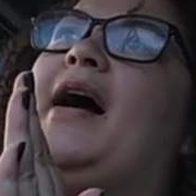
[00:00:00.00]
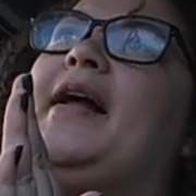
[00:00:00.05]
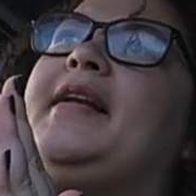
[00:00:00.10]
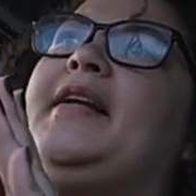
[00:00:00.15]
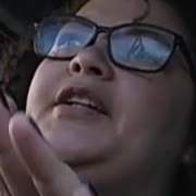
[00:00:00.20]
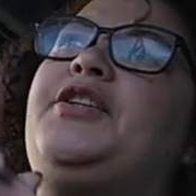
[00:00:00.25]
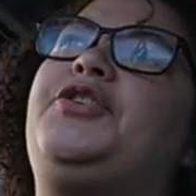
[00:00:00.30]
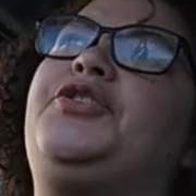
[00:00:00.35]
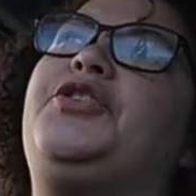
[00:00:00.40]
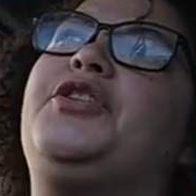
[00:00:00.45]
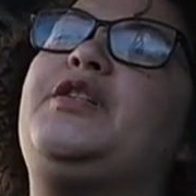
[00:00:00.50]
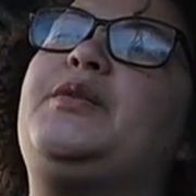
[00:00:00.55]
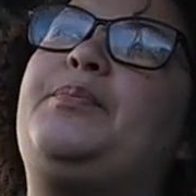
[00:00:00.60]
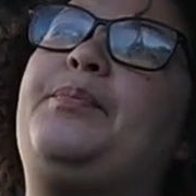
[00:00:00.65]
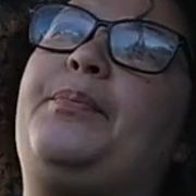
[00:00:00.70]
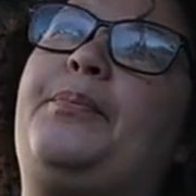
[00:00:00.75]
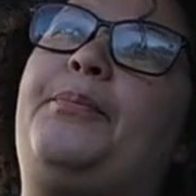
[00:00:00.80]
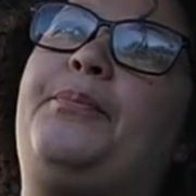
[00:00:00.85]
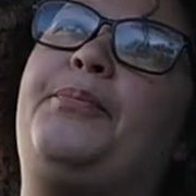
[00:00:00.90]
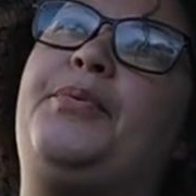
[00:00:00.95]
I need to just
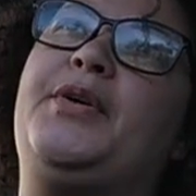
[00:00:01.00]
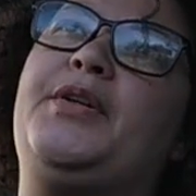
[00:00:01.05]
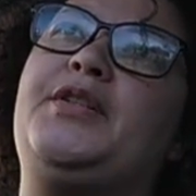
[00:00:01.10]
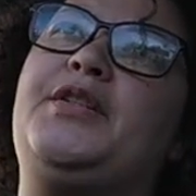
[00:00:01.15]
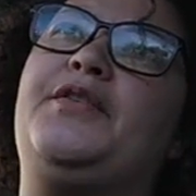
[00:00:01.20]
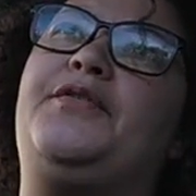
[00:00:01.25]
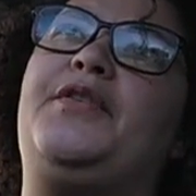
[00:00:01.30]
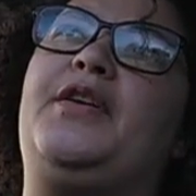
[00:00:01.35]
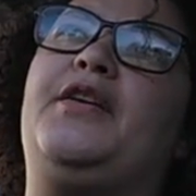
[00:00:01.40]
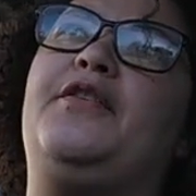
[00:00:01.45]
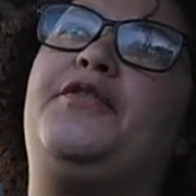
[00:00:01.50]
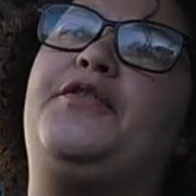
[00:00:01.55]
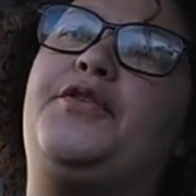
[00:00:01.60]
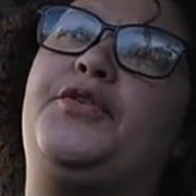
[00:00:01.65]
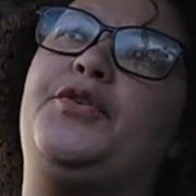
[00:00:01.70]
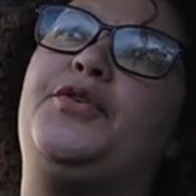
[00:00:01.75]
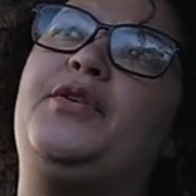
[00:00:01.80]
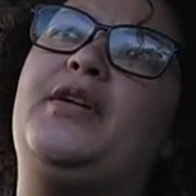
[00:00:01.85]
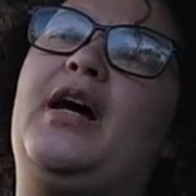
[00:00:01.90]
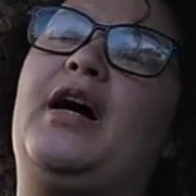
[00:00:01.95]
persevere
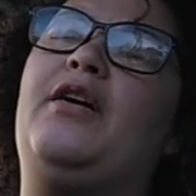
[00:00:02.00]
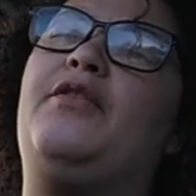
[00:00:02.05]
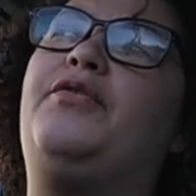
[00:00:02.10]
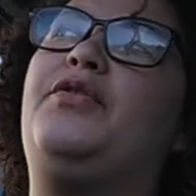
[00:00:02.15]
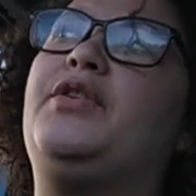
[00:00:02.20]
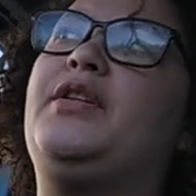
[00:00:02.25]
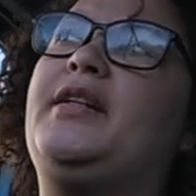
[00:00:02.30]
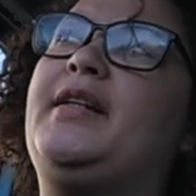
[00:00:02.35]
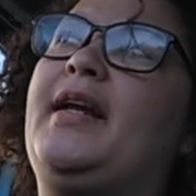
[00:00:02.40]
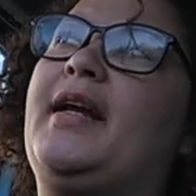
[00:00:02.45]
through now for the